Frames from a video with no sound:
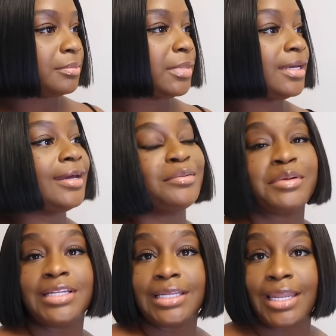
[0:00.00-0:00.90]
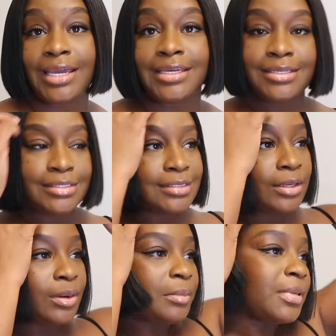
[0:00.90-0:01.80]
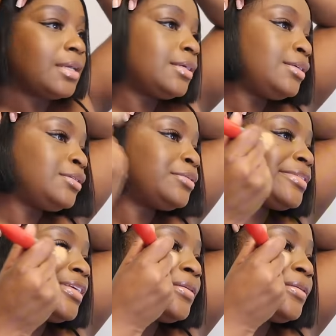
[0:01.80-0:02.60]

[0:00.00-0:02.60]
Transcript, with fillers: but I really like it, so I'm gonna use